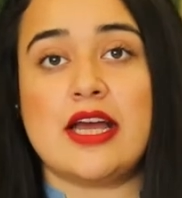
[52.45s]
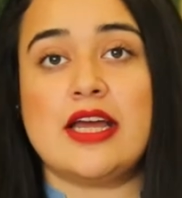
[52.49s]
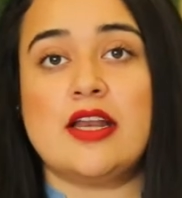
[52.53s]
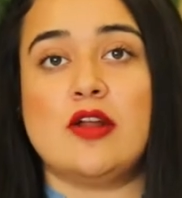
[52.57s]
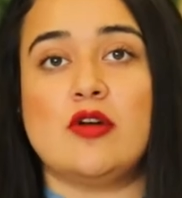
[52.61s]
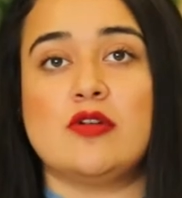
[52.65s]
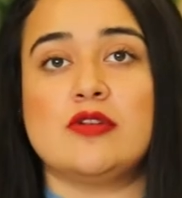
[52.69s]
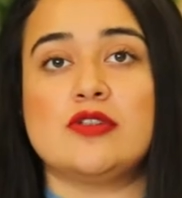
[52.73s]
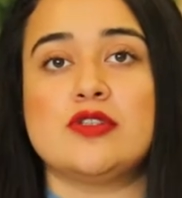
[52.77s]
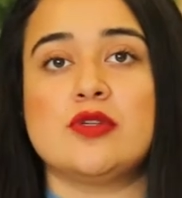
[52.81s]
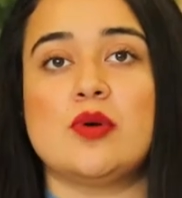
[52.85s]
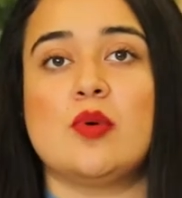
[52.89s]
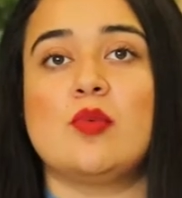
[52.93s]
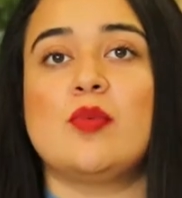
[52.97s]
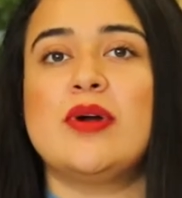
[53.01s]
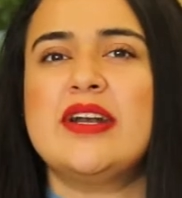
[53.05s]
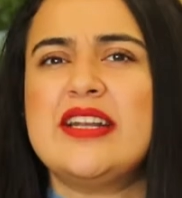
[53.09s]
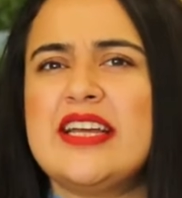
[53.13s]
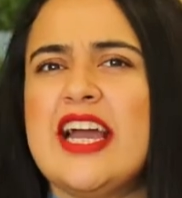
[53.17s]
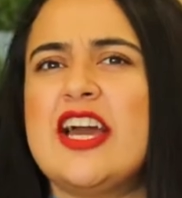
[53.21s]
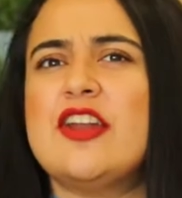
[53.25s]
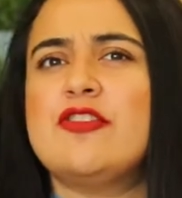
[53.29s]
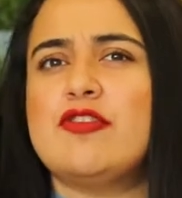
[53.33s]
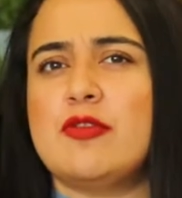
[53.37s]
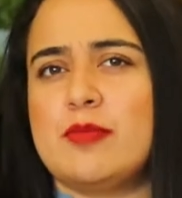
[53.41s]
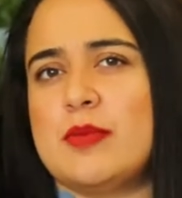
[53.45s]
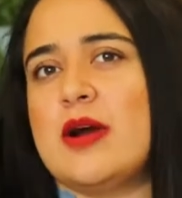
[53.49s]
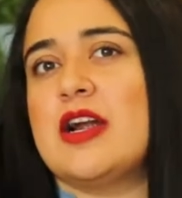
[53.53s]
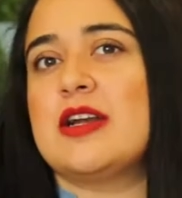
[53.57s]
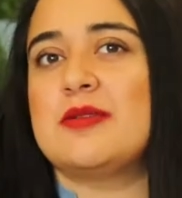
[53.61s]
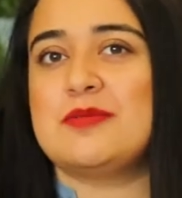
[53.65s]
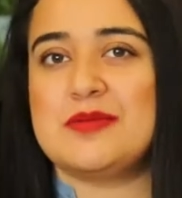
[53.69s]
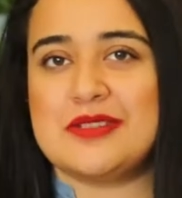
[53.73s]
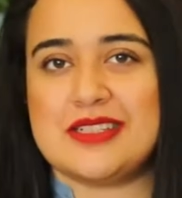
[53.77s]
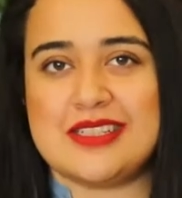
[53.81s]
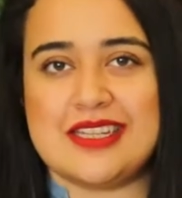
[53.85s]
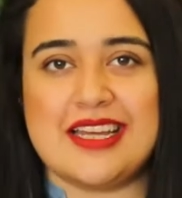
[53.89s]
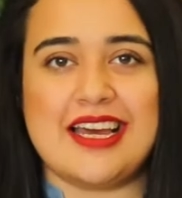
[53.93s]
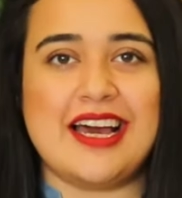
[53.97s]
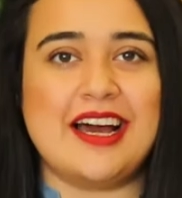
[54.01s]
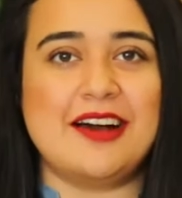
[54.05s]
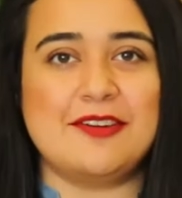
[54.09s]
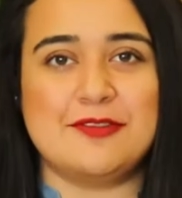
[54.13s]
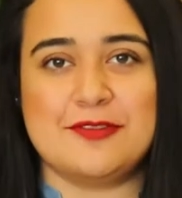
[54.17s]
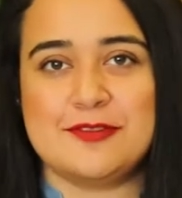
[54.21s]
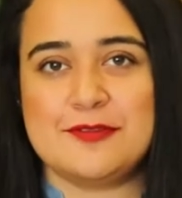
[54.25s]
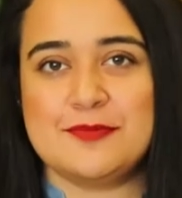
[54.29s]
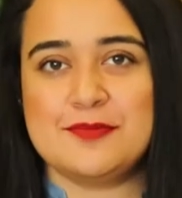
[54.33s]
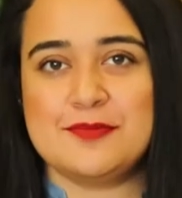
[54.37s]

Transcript: and also what kind of apartments they have.